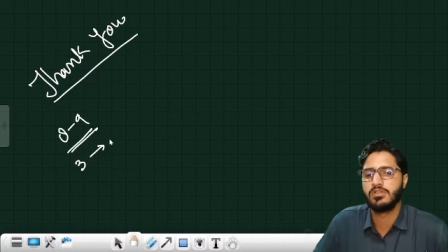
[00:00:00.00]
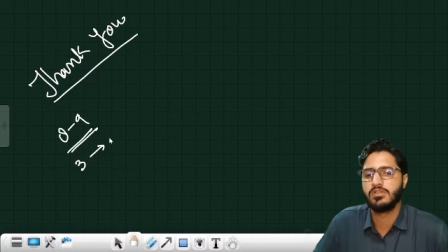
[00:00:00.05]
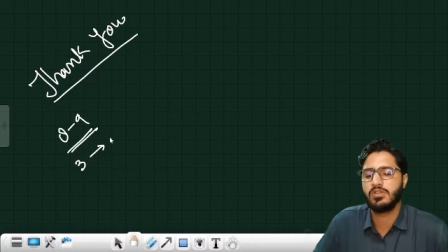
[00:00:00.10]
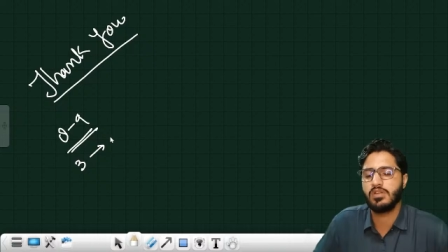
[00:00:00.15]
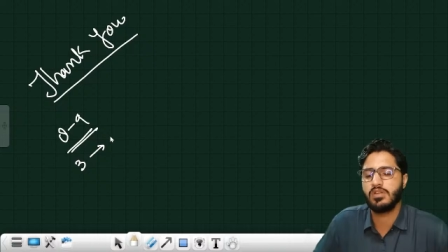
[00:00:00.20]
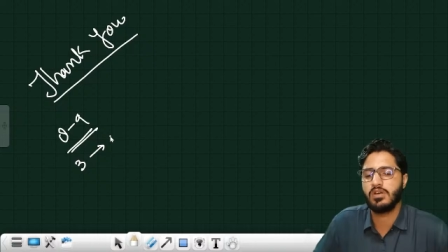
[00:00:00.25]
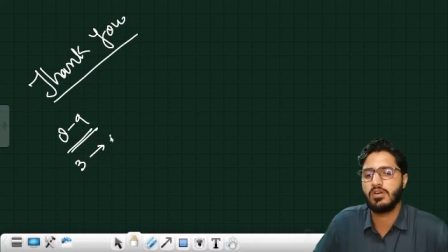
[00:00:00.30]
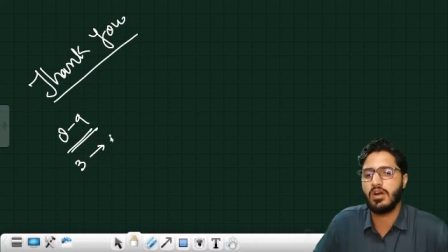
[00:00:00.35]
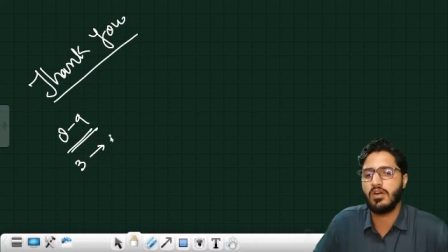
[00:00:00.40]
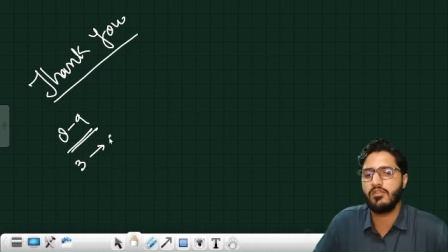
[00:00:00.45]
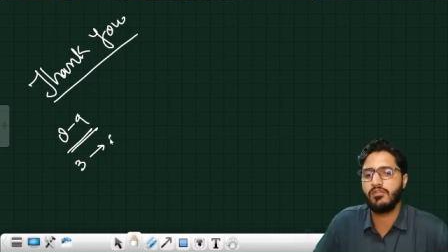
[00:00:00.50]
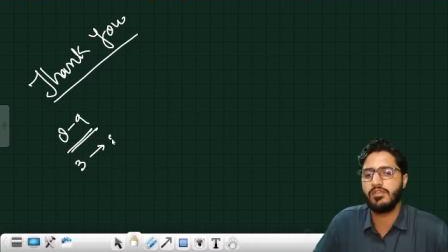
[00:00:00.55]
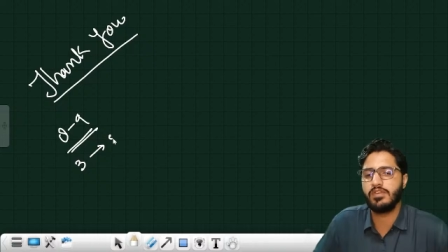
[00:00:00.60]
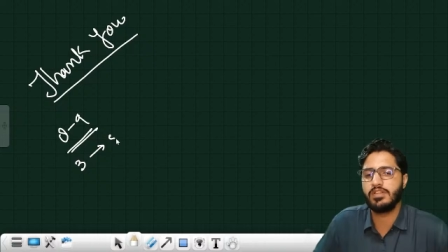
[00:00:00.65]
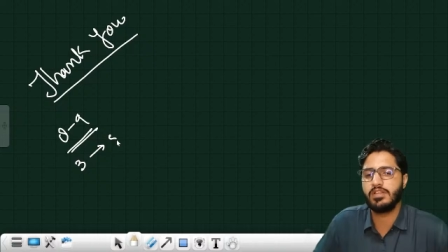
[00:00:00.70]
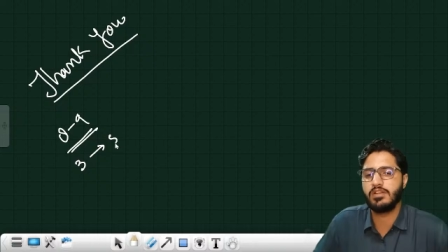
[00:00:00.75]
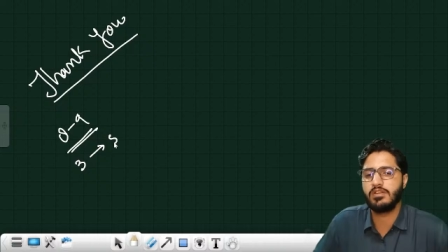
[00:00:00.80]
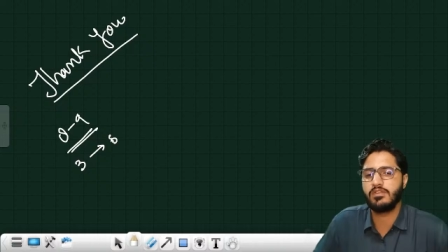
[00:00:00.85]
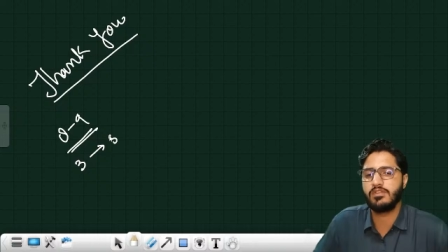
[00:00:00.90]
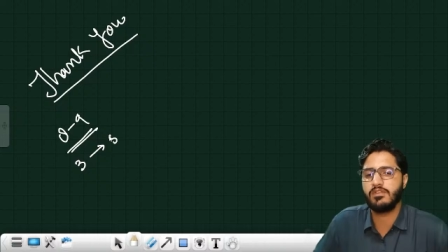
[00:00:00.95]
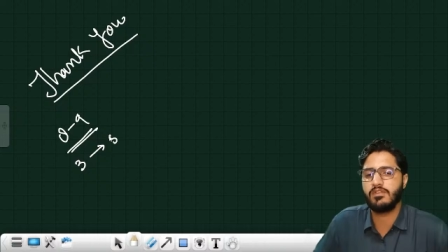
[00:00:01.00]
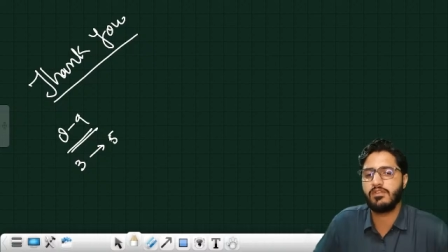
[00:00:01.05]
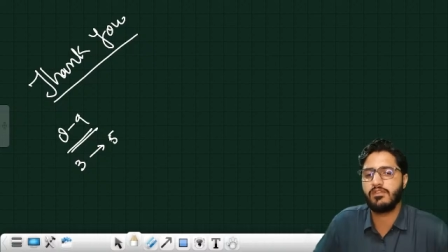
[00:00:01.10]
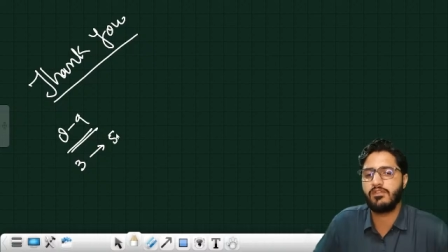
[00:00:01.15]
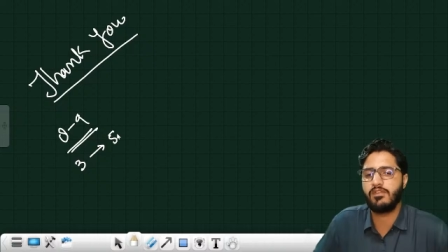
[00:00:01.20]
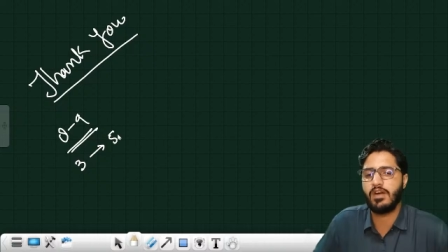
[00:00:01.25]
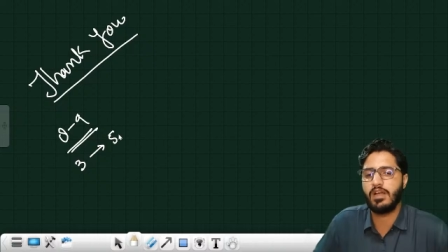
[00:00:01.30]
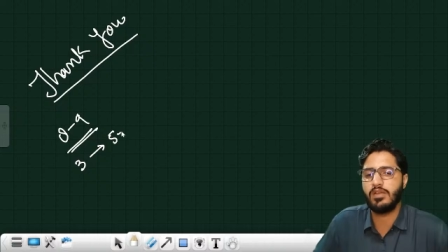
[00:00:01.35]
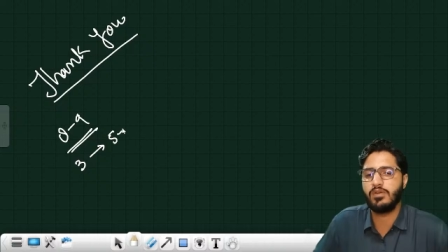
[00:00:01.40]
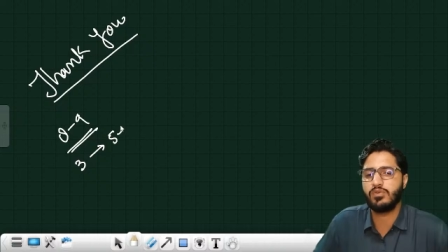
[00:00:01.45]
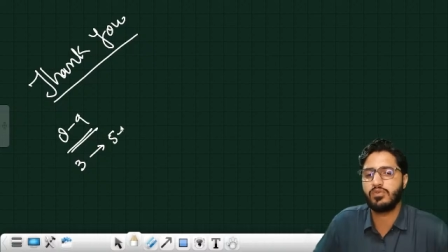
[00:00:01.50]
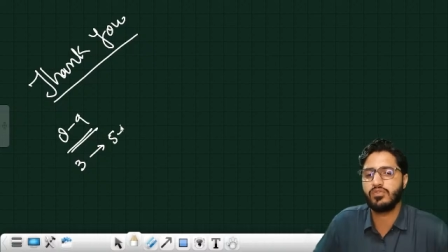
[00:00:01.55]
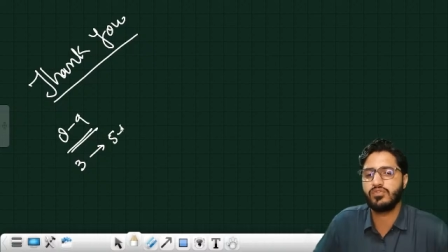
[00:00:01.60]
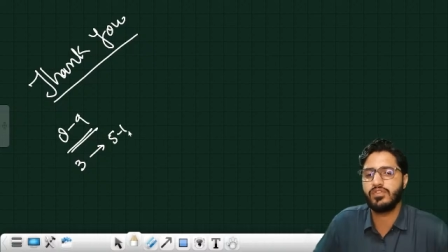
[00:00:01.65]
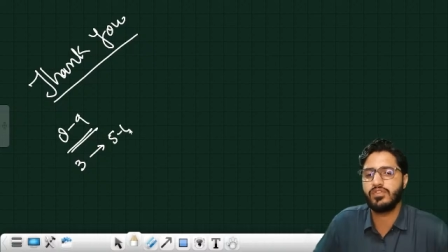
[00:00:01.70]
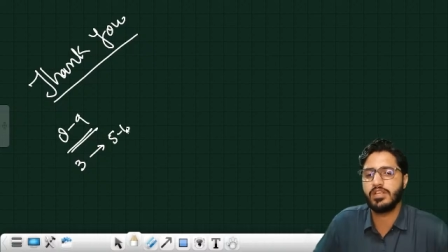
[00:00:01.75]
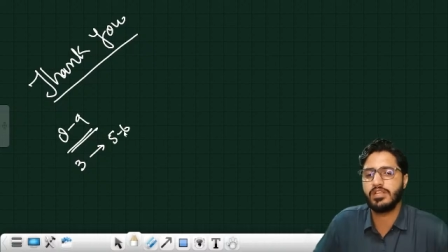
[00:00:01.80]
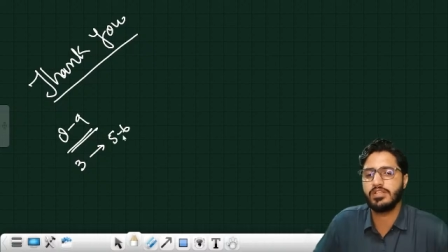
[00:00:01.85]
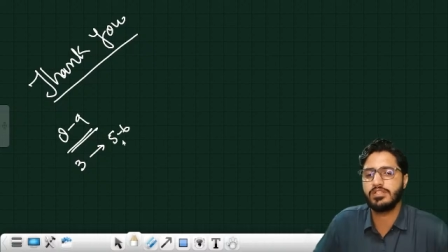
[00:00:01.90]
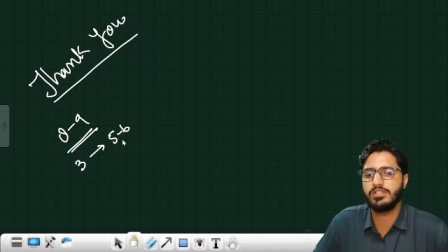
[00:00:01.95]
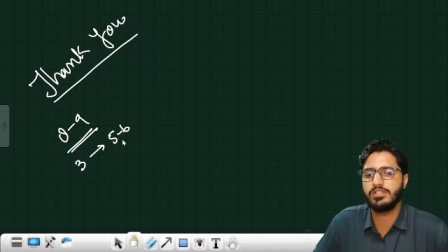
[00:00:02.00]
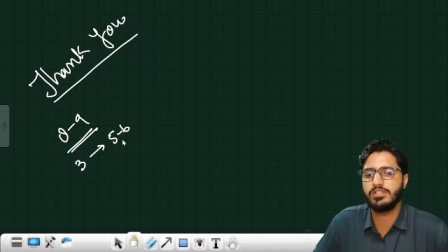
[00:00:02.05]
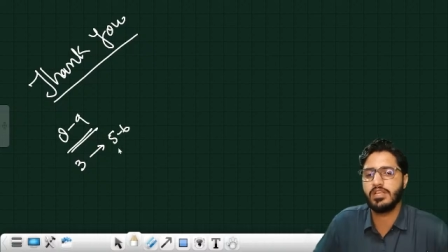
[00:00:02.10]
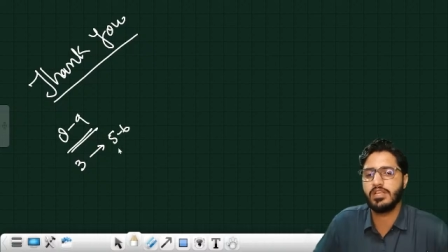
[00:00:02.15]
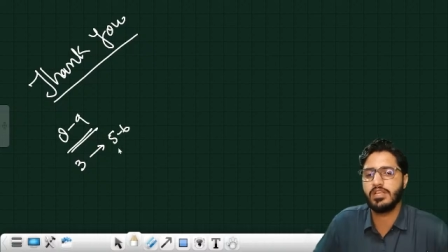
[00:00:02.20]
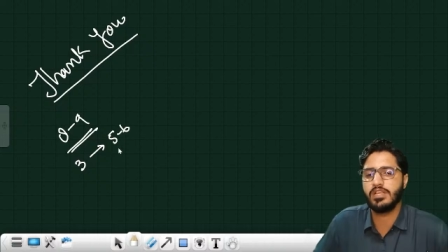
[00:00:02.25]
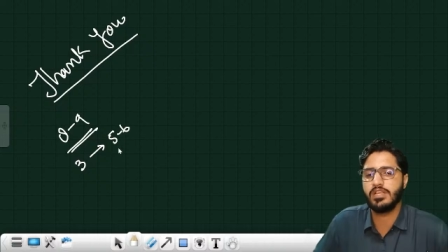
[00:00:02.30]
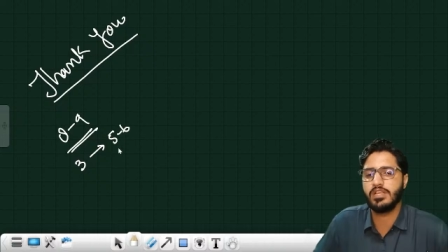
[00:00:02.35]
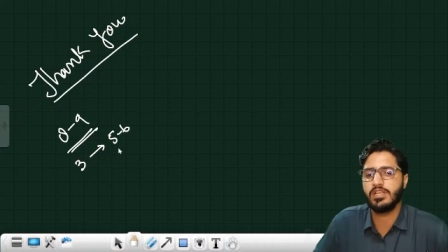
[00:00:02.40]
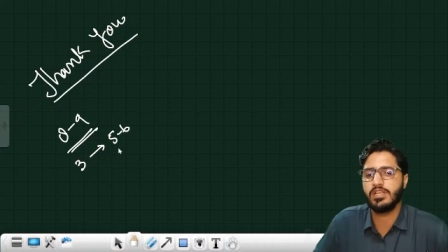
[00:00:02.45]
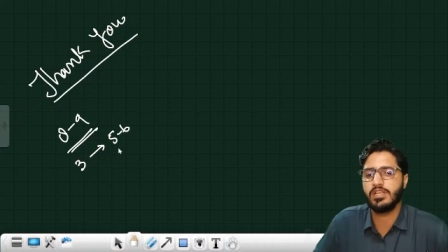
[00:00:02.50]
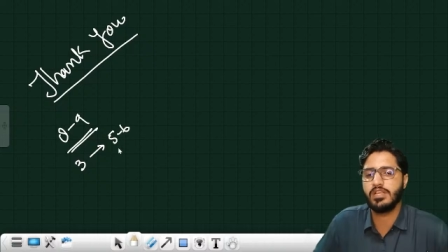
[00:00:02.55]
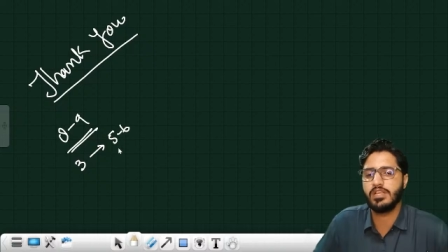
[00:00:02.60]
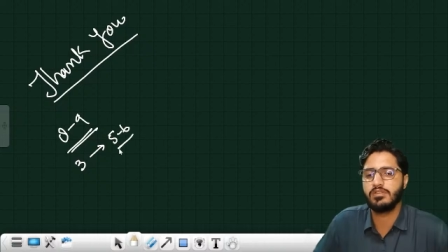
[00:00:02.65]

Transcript: Now within 5 to 6 days,